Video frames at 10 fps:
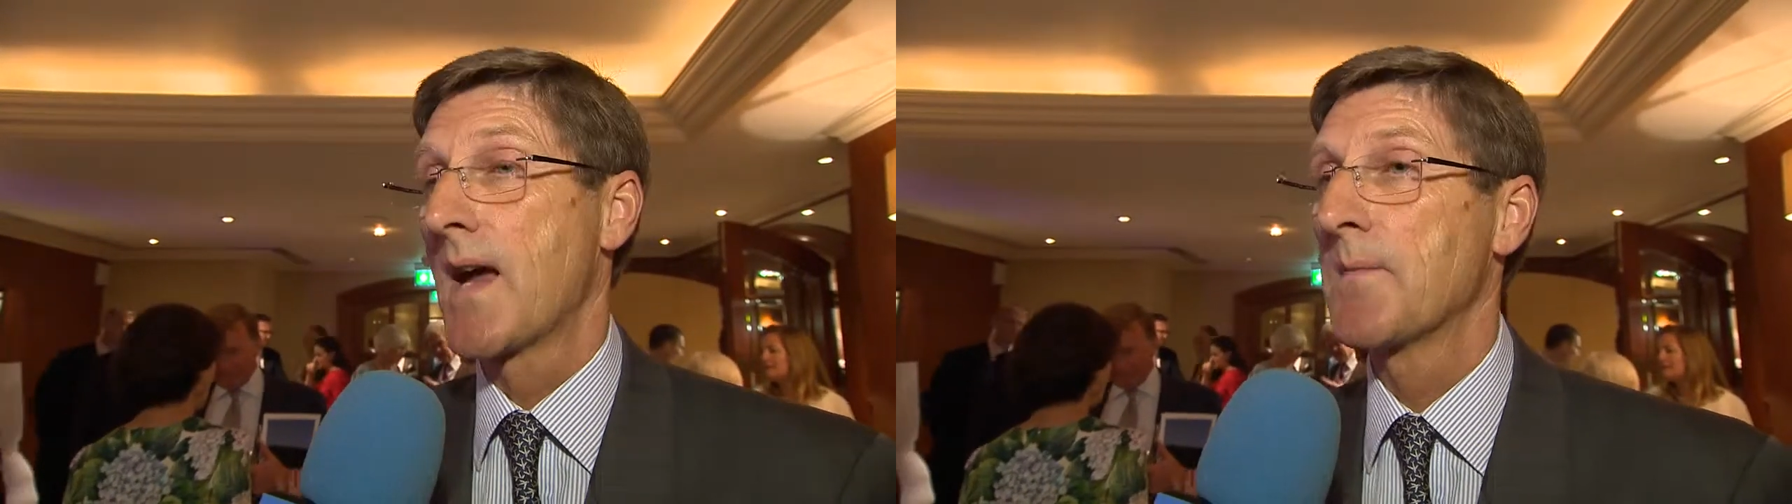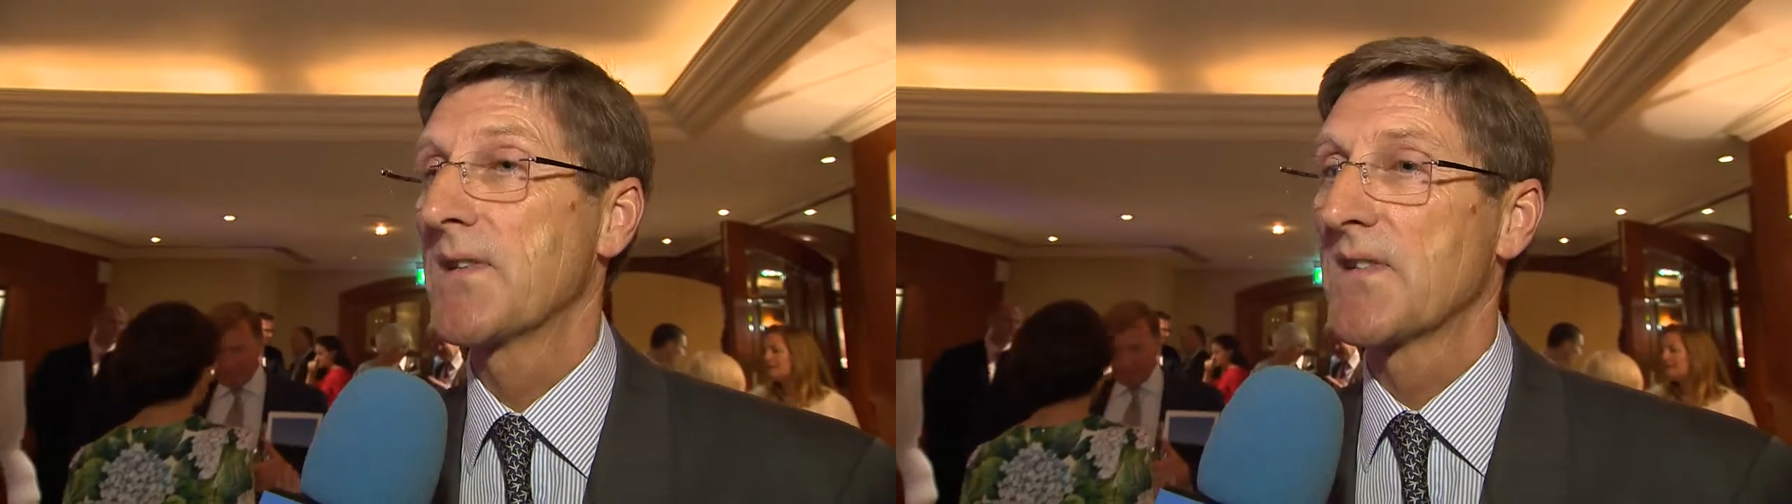as
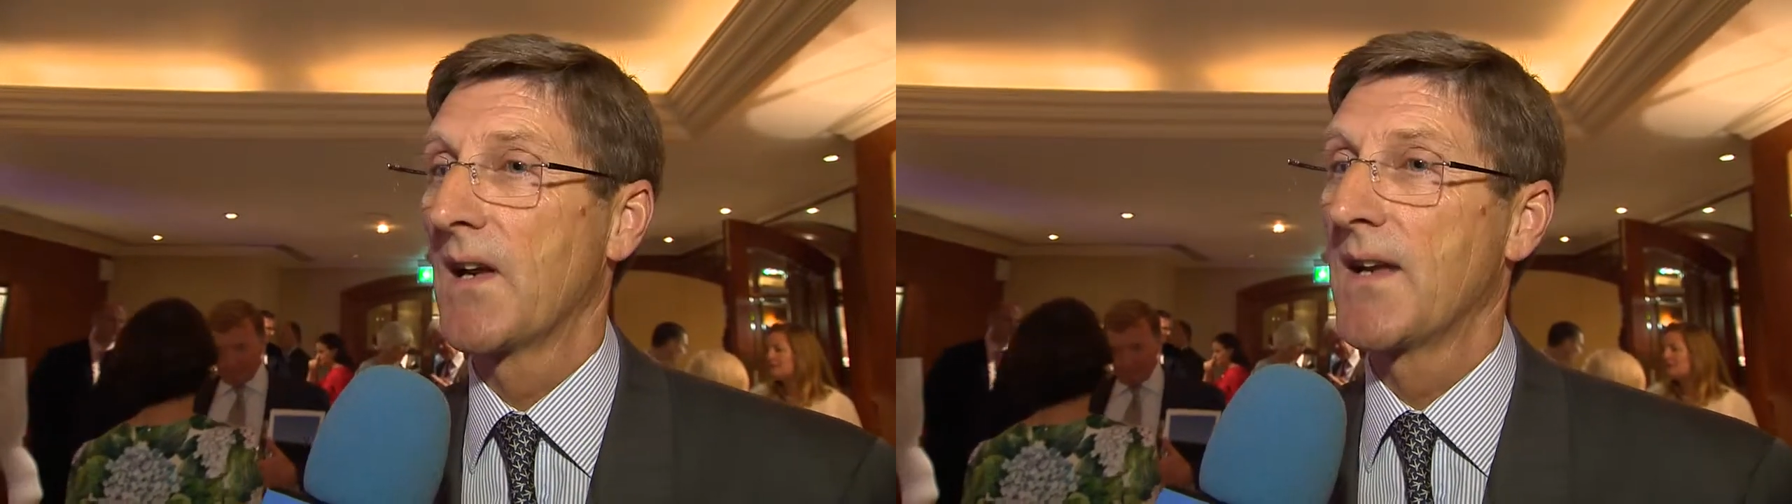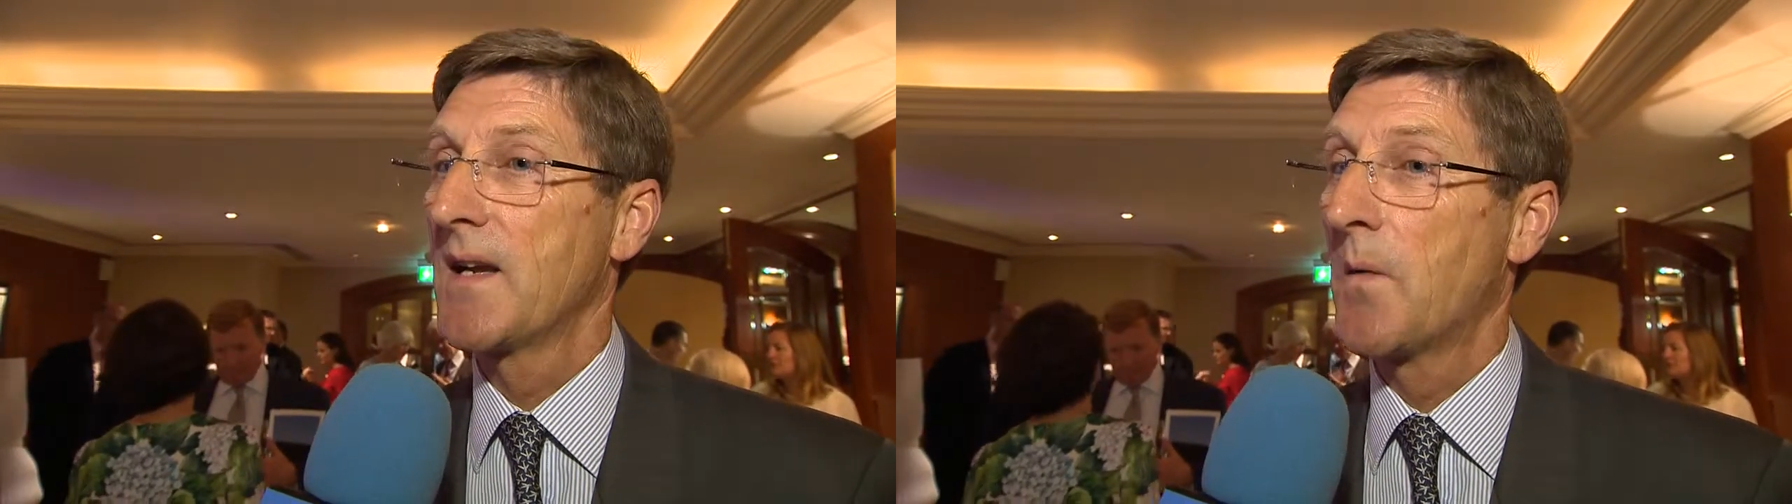I'm
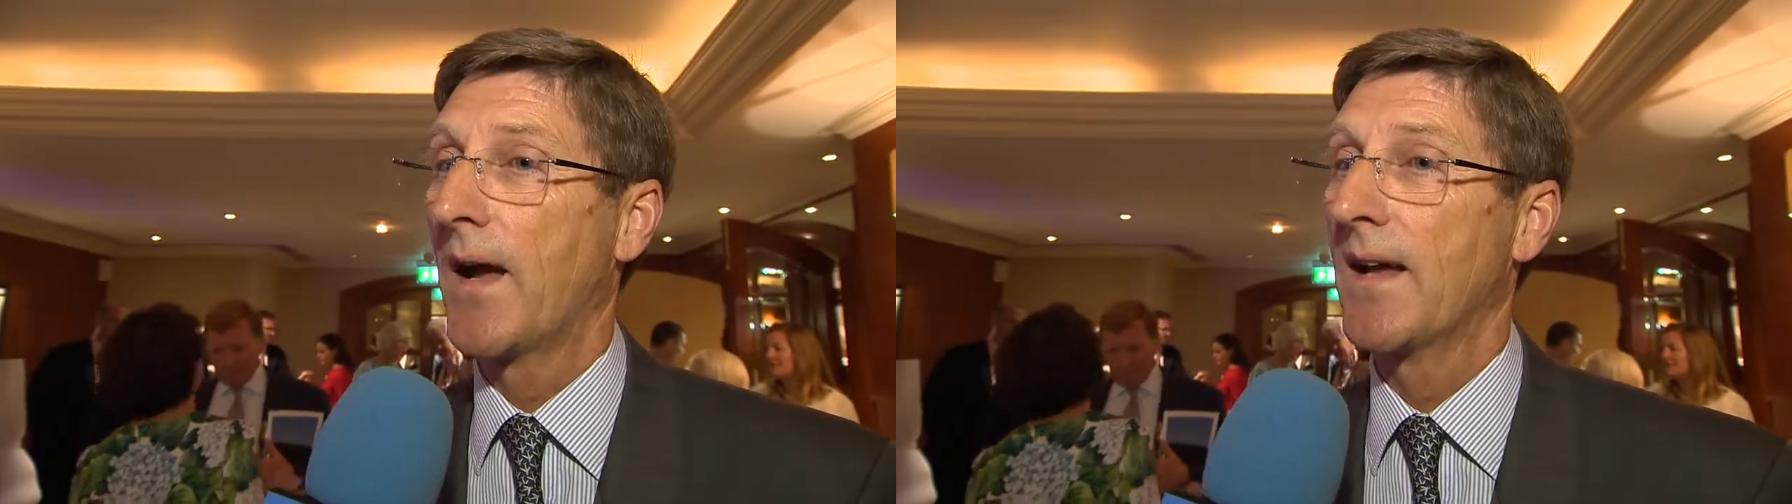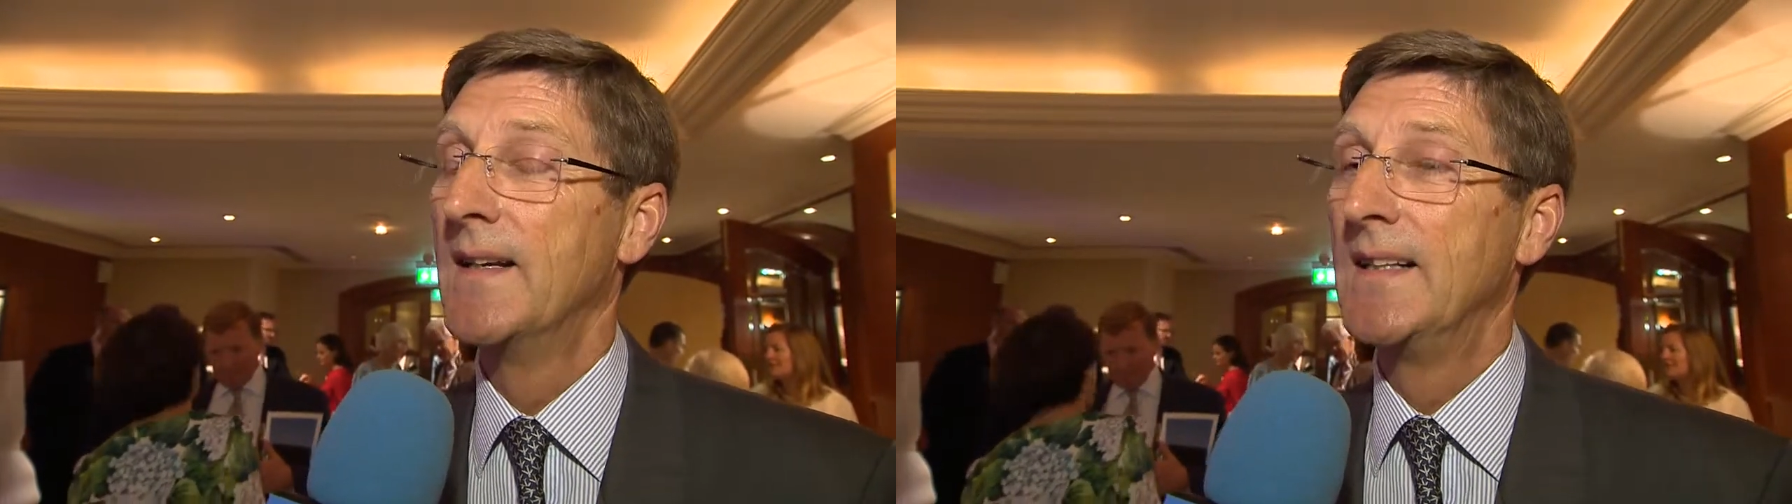concerned
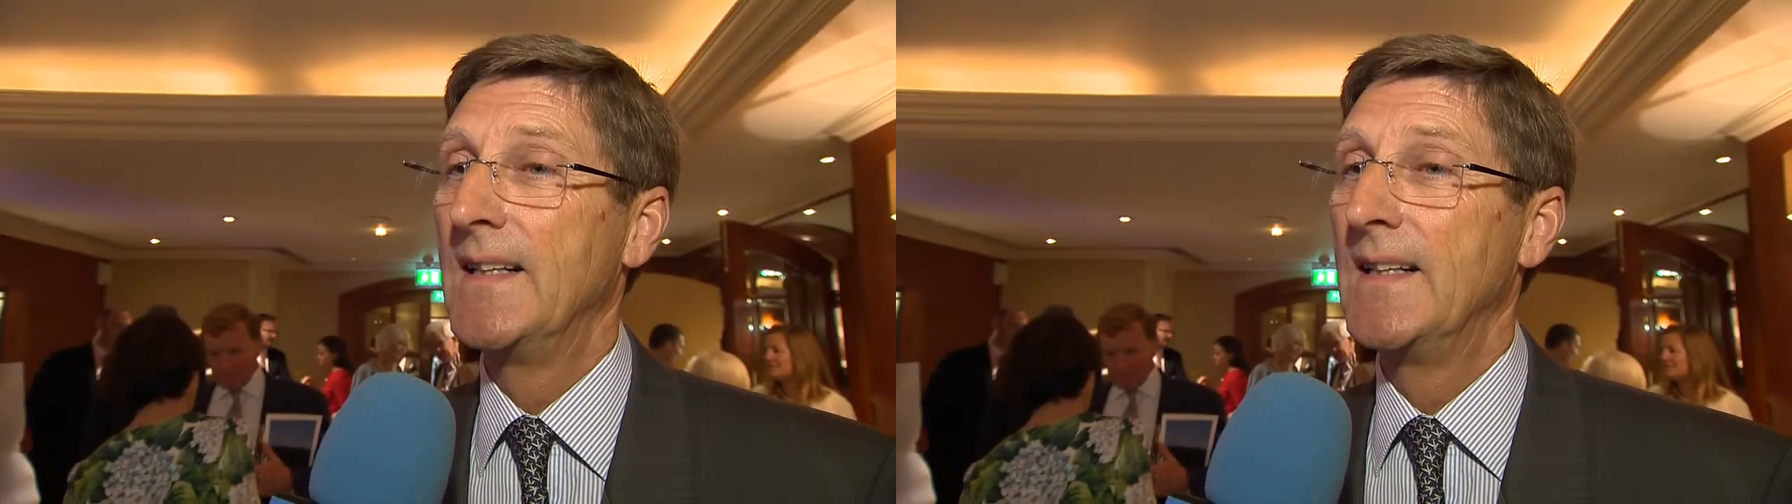anyway.